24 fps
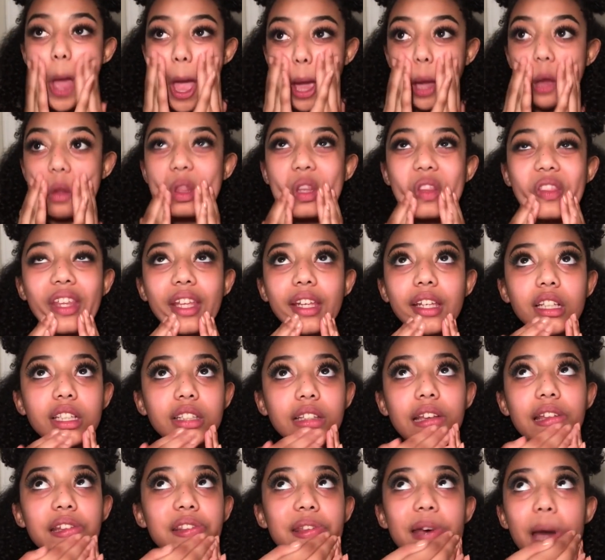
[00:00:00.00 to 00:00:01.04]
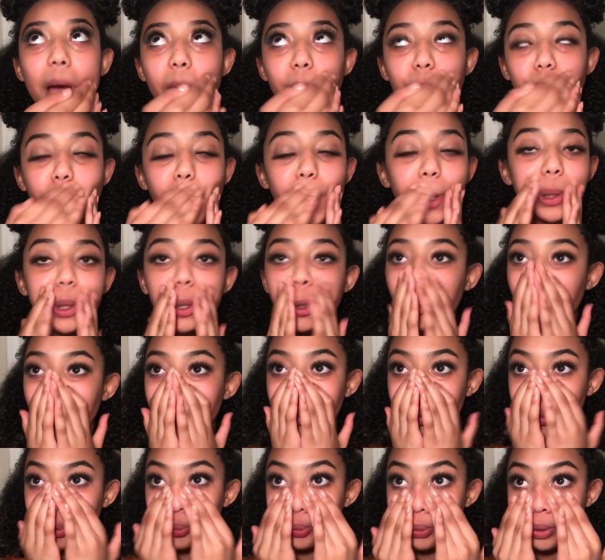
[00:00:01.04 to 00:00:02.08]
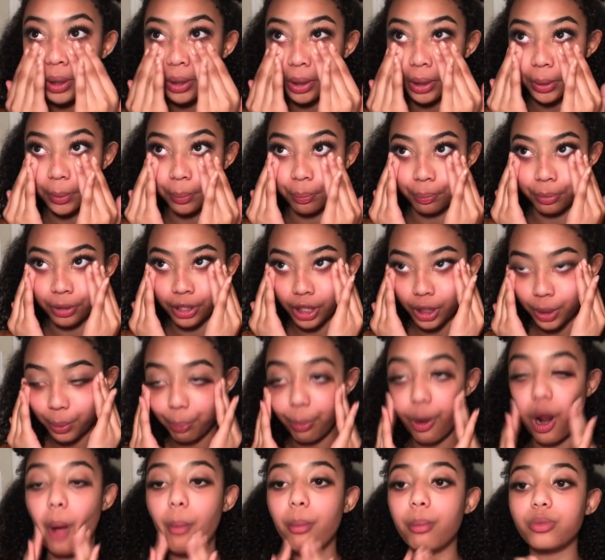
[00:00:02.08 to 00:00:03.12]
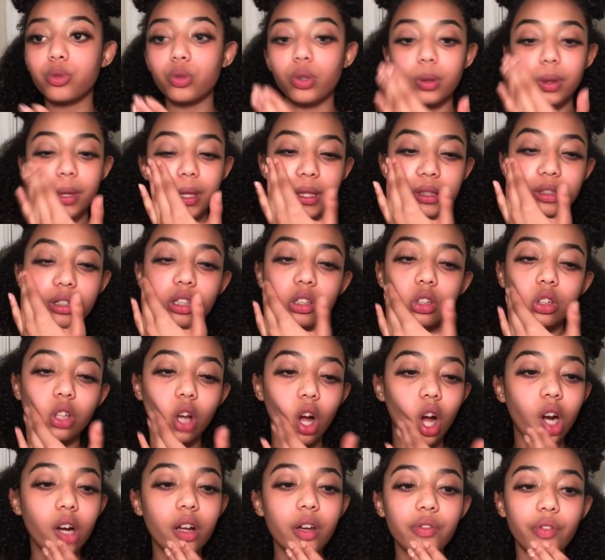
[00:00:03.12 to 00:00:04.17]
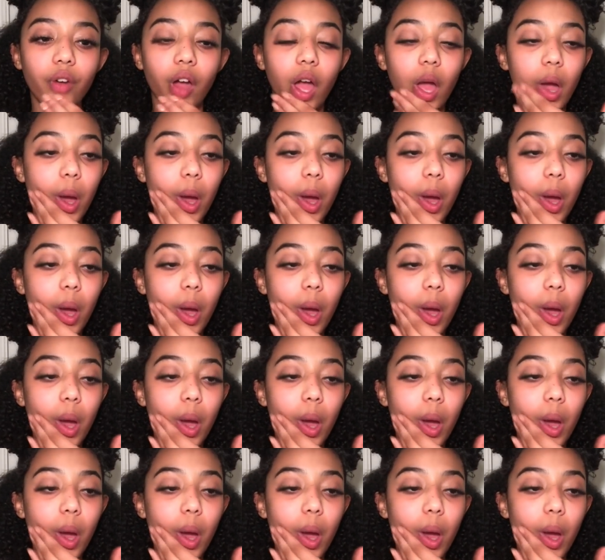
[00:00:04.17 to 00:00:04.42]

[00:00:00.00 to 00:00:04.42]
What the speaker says: And the thing is that I find really big problems with is a lot of